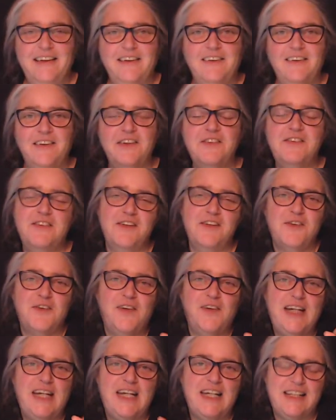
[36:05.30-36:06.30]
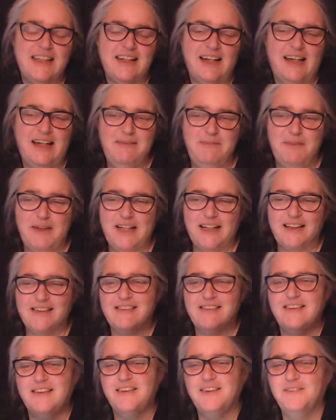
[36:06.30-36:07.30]
They're so quick at typing,
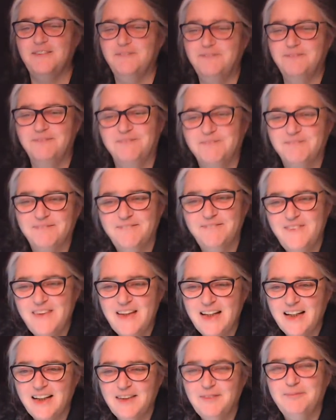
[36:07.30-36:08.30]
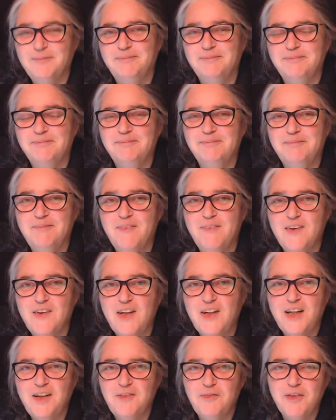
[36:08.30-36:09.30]
so yeah, they're
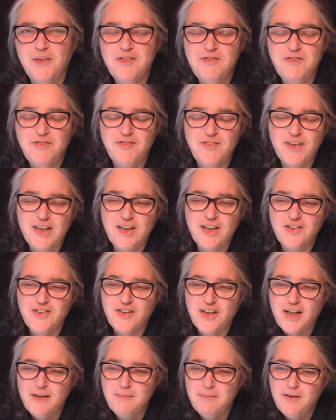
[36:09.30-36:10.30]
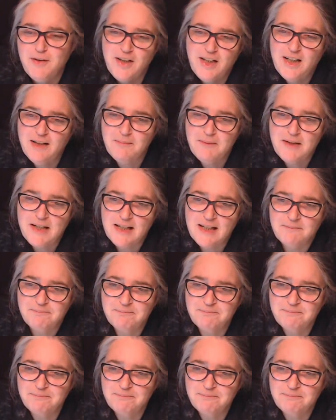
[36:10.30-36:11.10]
not one finger typer like me.